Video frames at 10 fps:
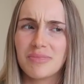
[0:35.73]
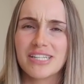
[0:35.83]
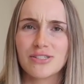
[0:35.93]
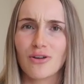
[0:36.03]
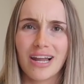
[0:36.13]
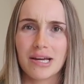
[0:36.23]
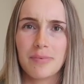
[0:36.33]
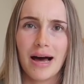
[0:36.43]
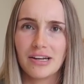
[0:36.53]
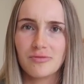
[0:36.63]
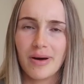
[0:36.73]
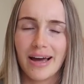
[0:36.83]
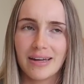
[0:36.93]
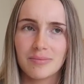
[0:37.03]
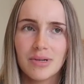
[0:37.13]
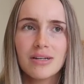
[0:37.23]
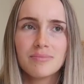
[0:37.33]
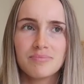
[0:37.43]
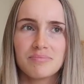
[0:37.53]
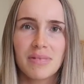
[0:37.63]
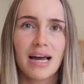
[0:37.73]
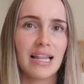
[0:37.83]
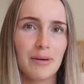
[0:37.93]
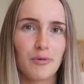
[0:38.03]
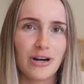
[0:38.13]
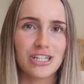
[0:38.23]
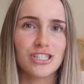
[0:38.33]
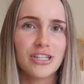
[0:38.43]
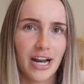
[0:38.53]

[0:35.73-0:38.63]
It's not like part of my collaboration